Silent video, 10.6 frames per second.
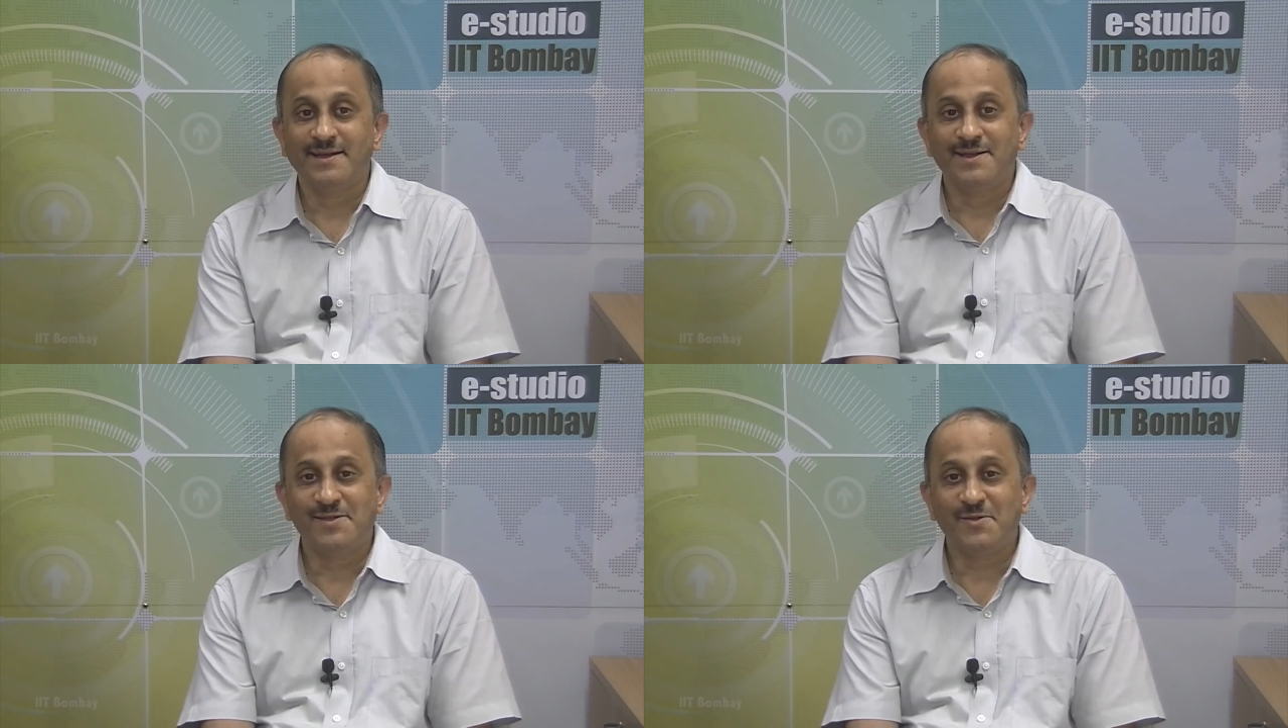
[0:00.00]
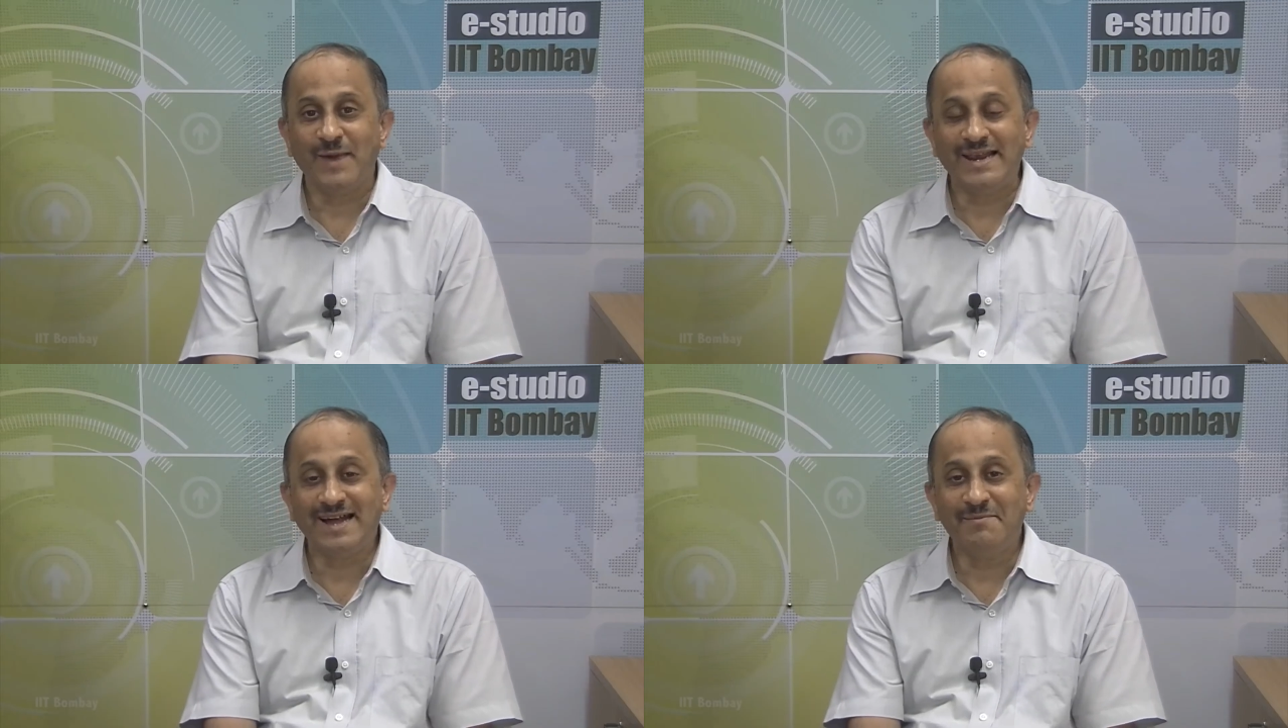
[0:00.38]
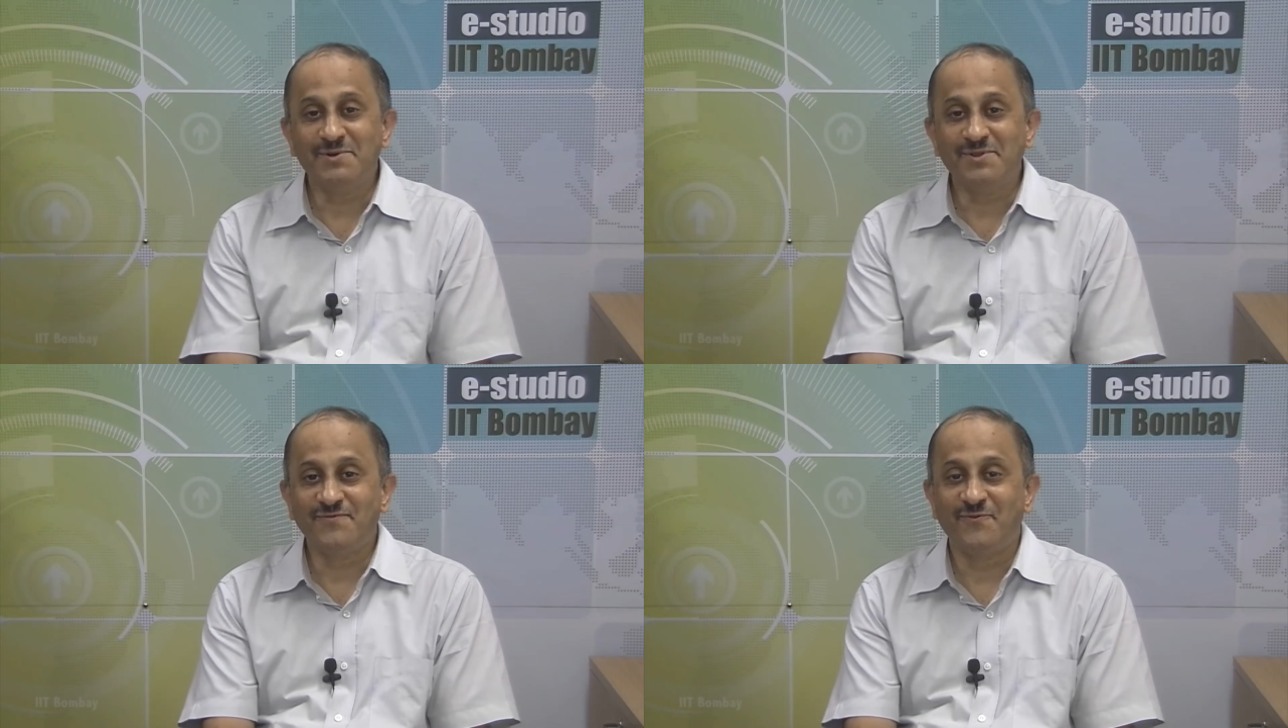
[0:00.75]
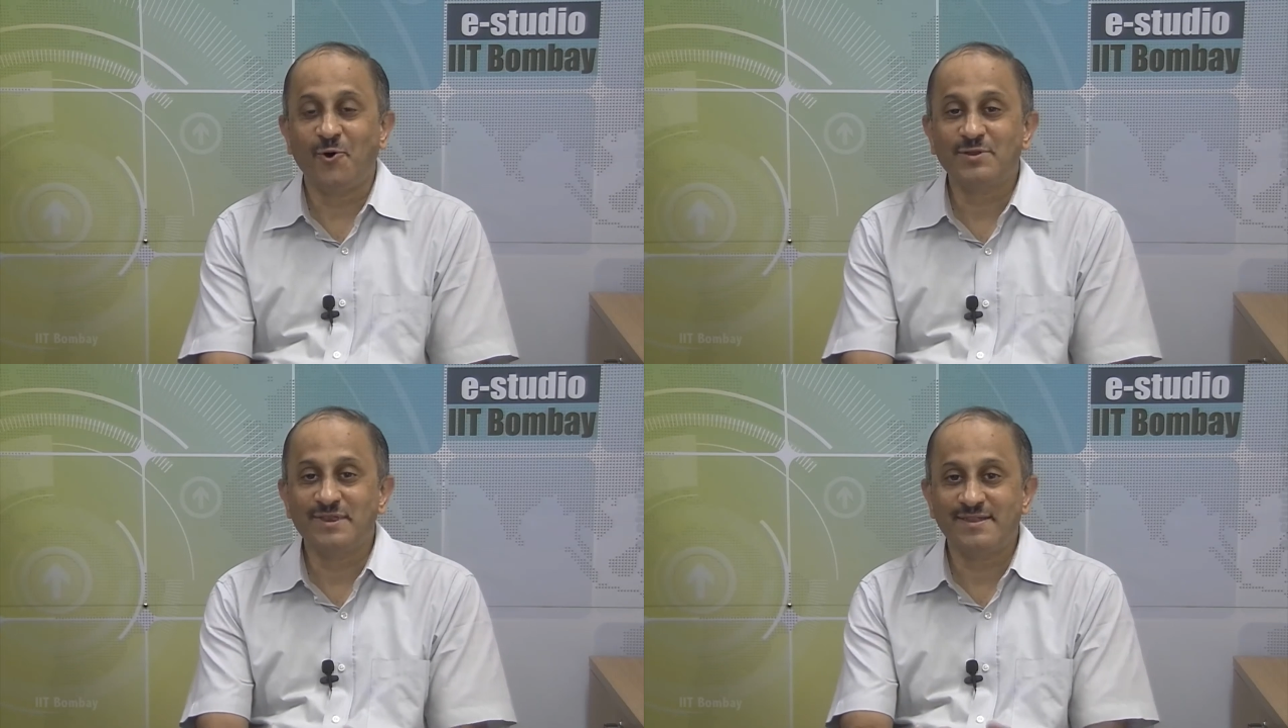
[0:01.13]
Welcome to the
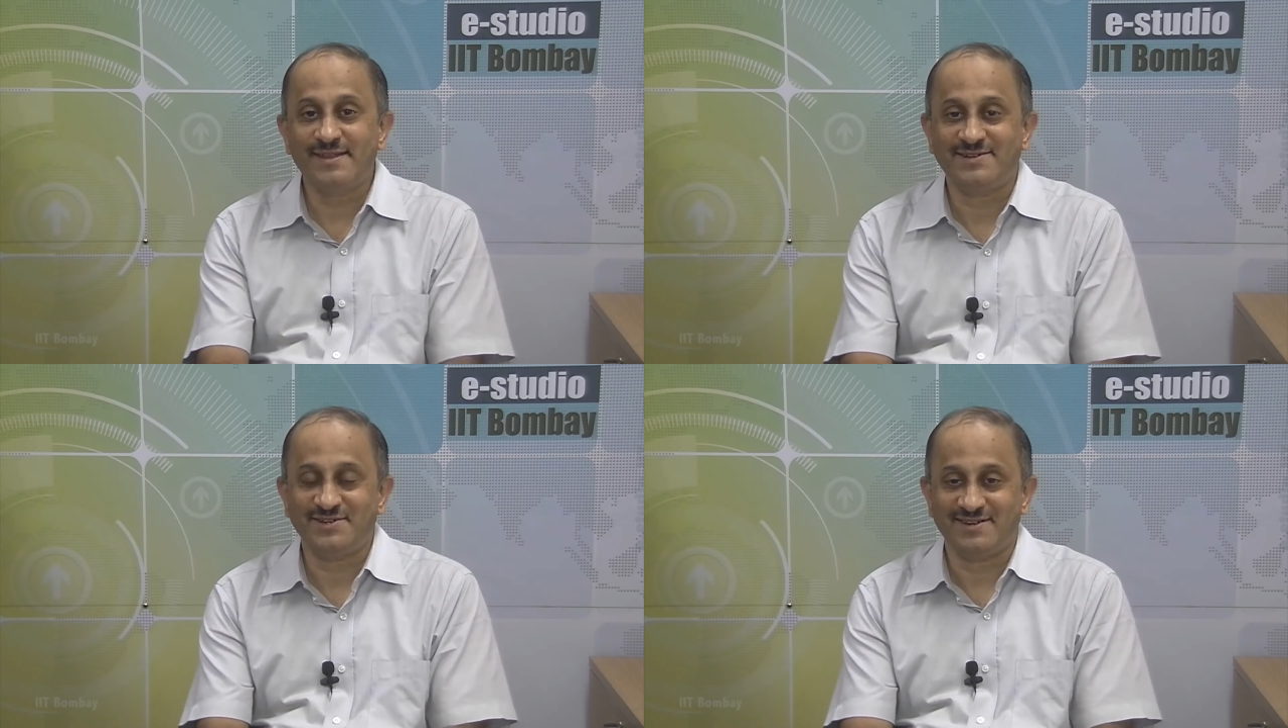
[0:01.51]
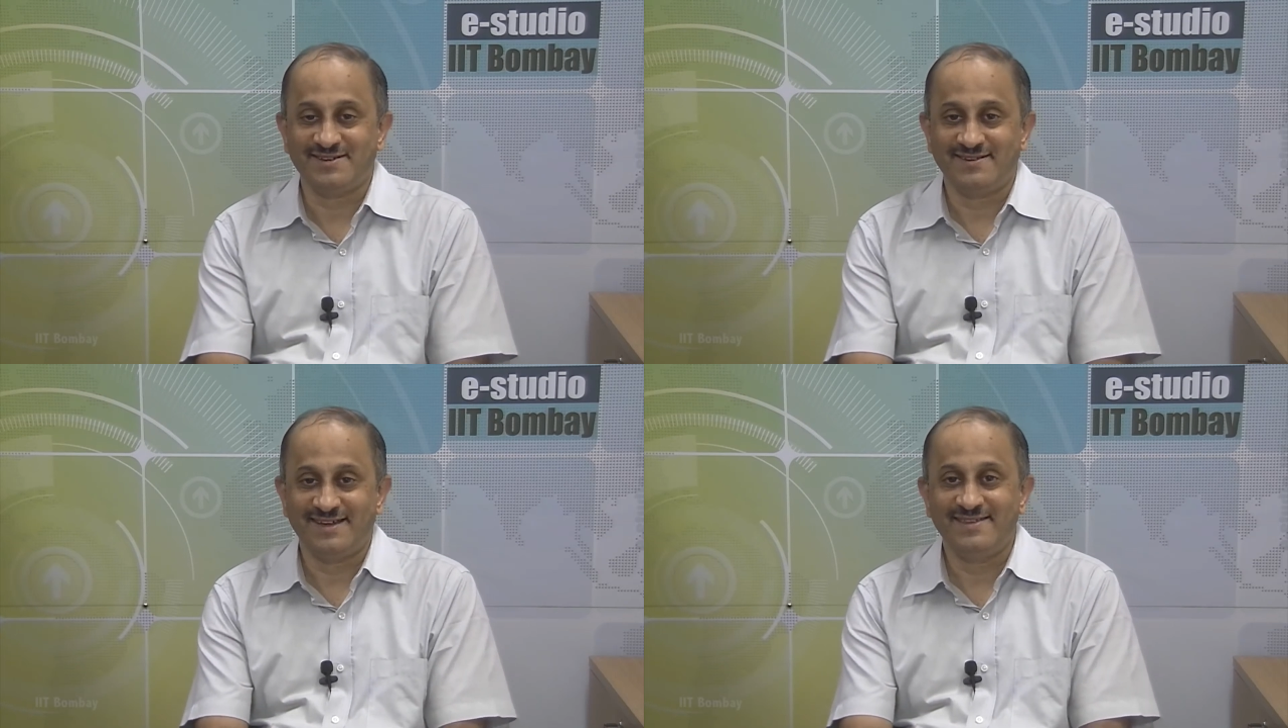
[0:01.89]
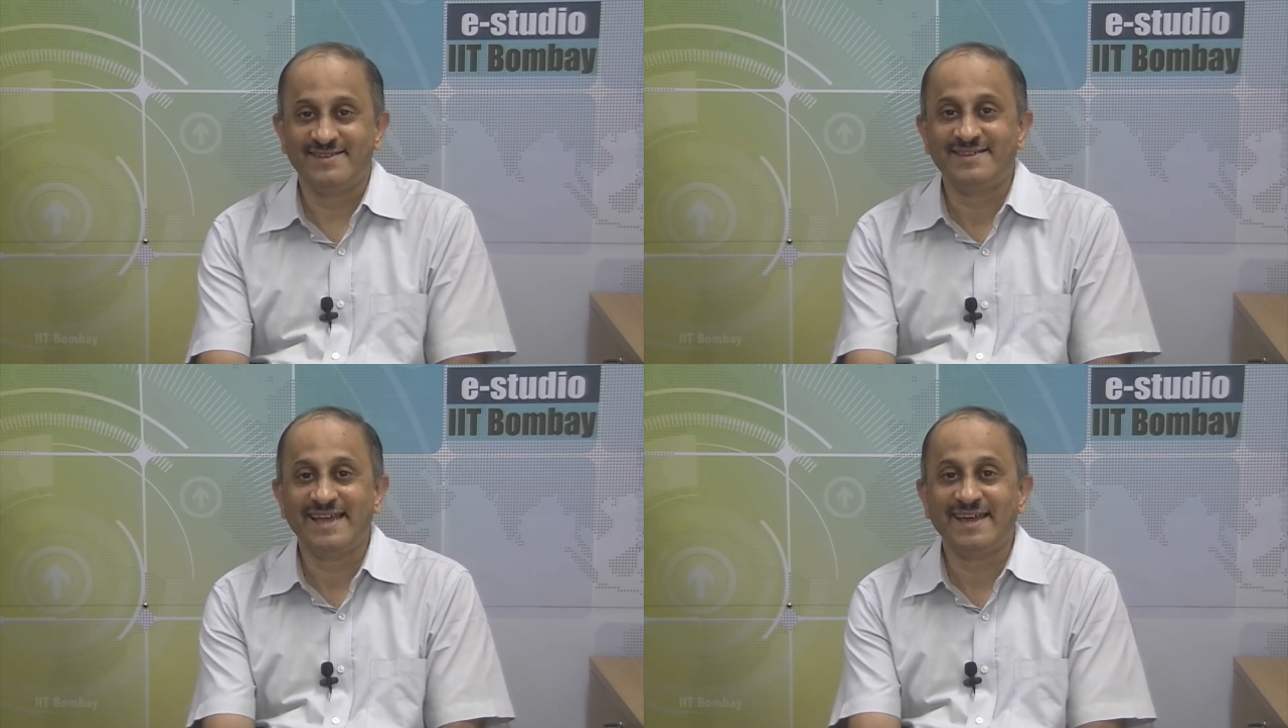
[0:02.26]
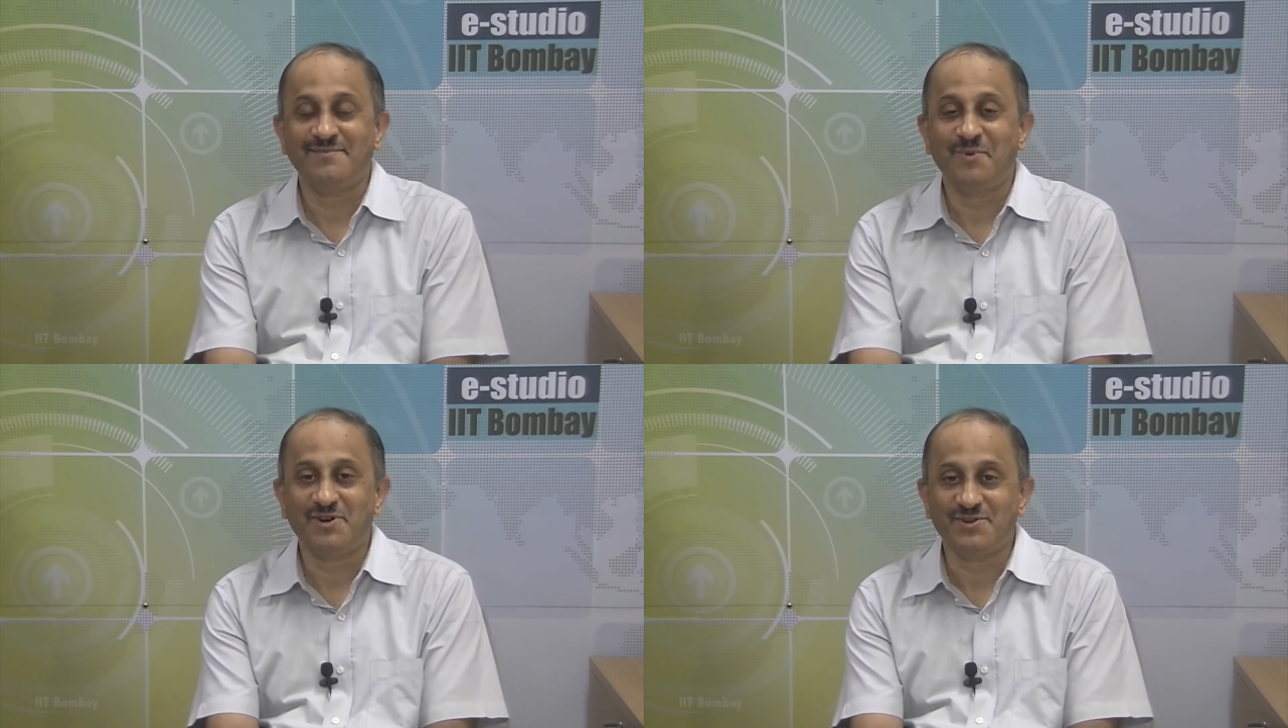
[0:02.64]
fourth session in the second
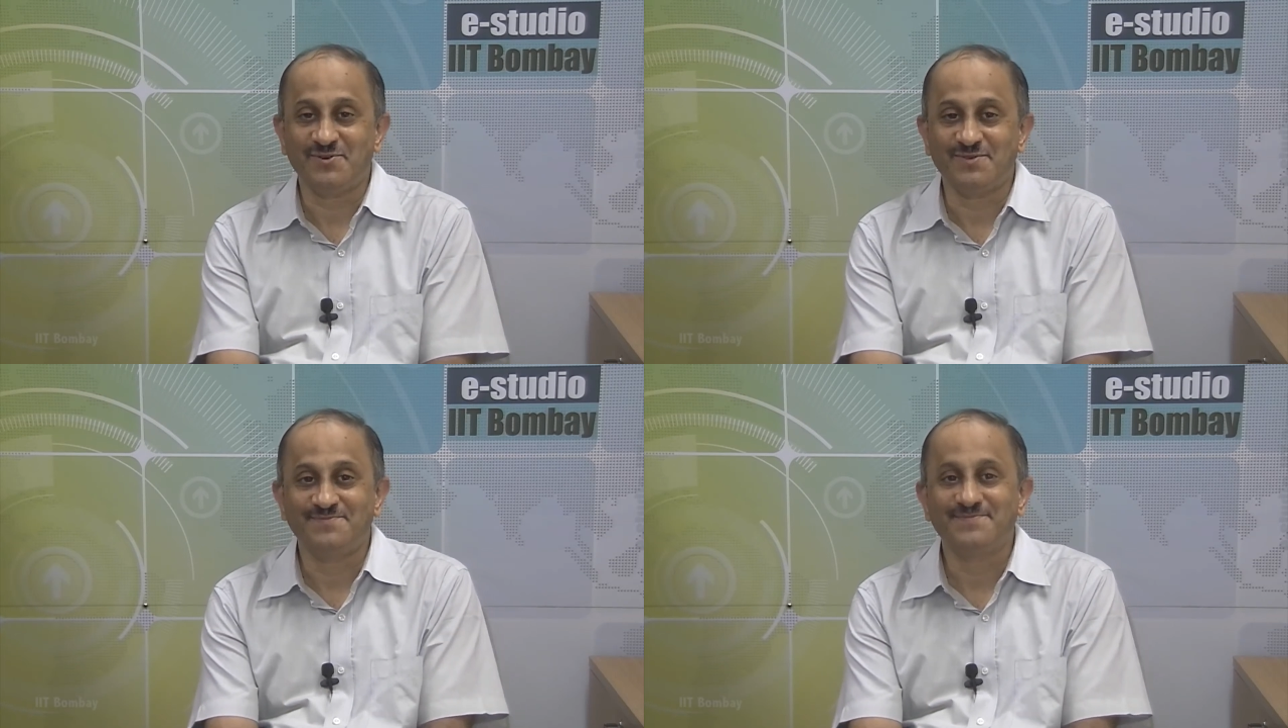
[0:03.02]
module,